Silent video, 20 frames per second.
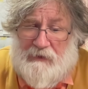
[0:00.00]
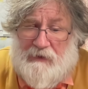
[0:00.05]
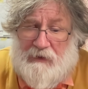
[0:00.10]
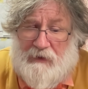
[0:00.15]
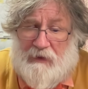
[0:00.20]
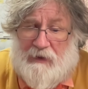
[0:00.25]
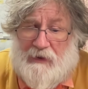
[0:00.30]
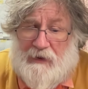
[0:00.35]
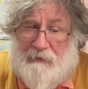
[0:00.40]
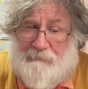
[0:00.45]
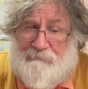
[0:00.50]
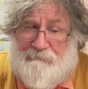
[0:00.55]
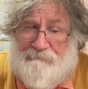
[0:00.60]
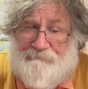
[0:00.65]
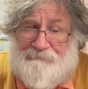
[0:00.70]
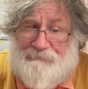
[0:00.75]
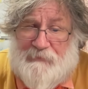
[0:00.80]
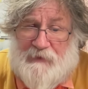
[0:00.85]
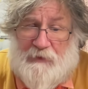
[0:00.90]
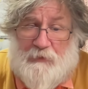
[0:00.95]

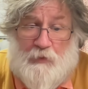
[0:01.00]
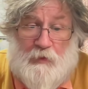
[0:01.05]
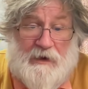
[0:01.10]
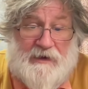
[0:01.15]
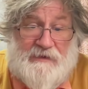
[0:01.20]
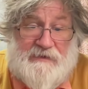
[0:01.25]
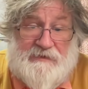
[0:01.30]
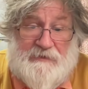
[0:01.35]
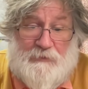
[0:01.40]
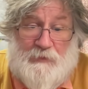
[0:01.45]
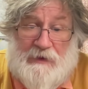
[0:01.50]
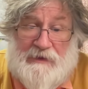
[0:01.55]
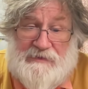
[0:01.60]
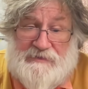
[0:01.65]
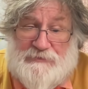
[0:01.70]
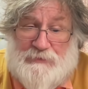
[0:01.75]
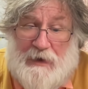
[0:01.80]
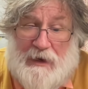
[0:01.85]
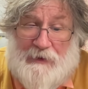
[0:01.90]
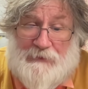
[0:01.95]

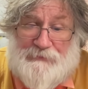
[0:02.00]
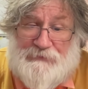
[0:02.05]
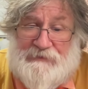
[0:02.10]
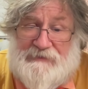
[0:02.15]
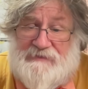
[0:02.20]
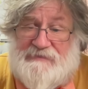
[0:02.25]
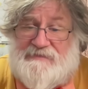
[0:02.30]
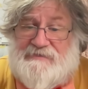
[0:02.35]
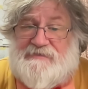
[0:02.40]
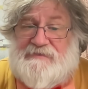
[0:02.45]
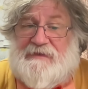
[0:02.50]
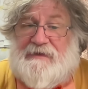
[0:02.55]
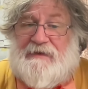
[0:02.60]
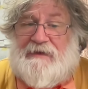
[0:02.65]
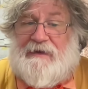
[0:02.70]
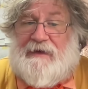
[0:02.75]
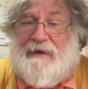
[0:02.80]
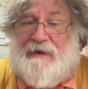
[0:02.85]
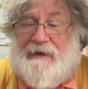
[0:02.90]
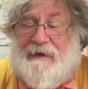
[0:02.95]
ways round this,
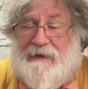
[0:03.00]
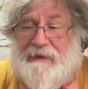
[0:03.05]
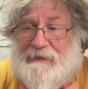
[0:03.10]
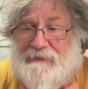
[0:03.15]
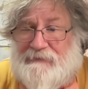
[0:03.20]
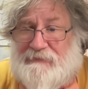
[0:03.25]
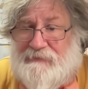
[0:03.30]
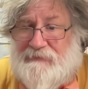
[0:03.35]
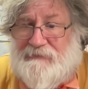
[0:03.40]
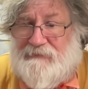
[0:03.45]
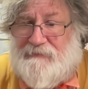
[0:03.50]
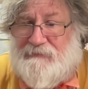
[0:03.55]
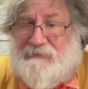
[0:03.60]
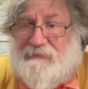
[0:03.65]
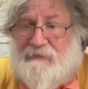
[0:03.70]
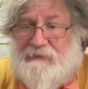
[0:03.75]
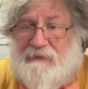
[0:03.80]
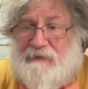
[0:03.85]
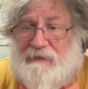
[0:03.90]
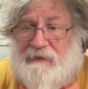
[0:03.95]
and
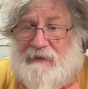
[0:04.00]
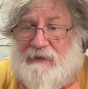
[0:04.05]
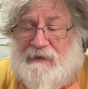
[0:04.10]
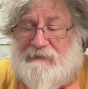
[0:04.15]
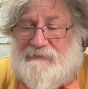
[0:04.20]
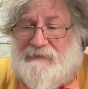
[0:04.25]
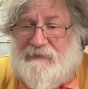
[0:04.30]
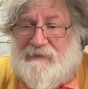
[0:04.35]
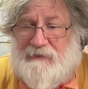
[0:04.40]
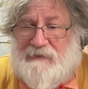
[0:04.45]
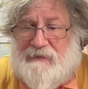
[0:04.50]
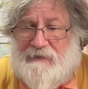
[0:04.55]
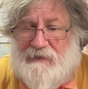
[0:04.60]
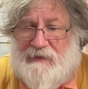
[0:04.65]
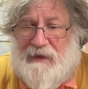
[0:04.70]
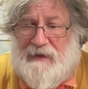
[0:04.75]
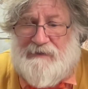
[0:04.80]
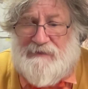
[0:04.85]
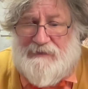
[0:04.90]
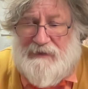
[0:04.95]
I think
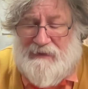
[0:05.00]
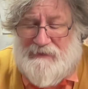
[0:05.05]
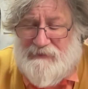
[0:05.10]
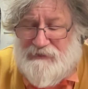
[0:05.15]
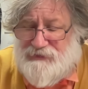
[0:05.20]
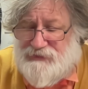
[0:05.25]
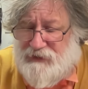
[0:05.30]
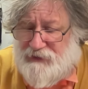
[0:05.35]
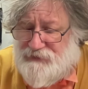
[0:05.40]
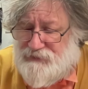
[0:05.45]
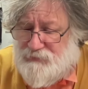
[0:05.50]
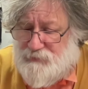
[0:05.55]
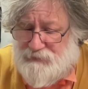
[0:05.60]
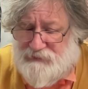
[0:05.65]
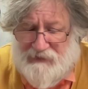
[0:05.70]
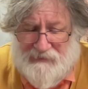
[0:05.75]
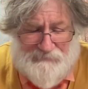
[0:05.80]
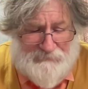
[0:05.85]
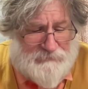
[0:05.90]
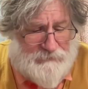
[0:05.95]
any judge would
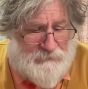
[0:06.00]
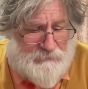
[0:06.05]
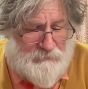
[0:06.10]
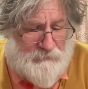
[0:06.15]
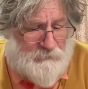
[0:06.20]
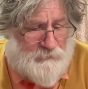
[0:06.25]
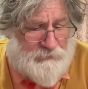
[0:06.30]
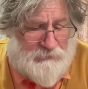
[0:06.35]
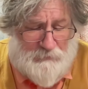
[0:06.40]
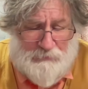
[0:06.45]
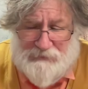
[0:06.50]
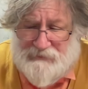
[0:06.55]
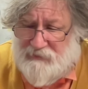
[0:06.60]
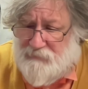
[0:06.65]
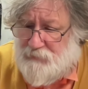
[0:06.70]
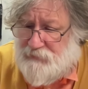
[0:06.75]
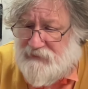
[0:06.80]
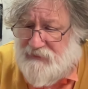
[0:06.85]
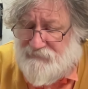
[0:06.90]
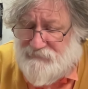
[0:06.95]
have
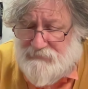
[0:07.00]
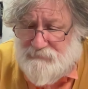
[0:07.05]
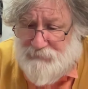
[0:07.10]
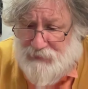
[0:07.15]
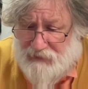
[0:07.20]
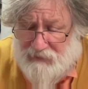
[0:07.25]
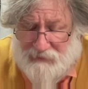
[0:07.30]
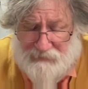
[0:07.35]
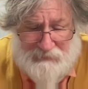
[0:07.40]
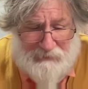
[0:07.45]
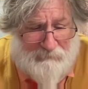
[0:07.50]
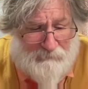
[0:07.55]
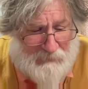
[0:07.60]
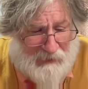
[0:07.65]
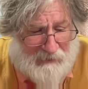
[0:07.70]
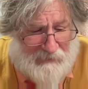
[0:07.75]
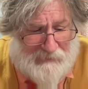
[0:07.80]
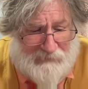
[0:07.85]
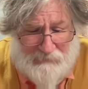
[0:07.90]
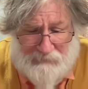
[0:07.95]
to bear in
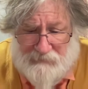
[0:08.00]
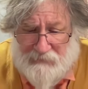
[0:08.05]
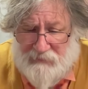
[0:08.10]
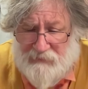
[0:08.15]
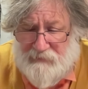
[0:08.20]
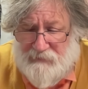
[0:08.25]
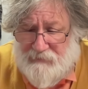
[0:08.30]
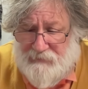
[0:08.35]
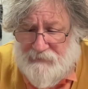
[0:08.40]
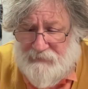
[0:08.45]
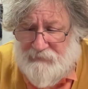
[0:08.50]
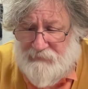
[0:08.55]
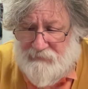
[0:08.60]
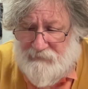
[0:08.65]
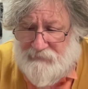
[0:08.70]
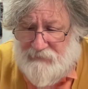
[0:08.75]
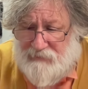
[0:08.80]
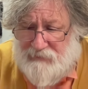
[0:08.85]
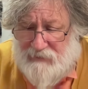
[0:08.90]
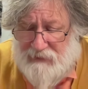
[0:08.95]
mind
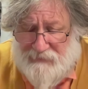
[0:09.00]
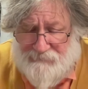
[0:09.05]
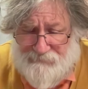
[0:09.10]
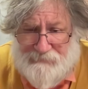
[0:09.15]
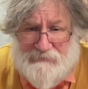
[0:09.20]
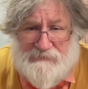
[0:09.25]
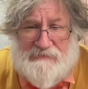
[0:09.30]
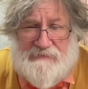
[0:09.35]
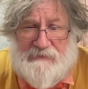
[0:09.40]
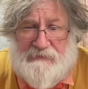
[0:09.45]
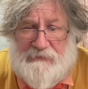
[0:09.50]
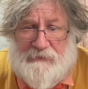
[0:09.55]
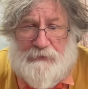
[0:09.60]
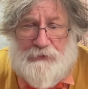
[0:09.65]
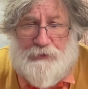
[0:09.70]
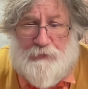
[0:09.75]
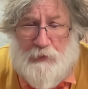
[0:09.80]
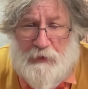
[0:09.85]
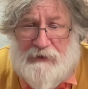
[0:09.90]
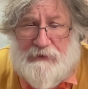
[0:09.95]
the efforts and the
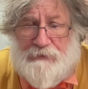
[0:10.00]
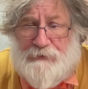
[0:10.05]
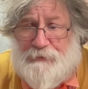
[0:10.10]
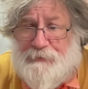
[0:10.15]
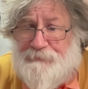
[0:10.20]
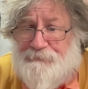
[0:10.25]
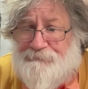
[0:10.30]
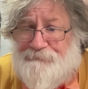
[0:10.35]
goodwill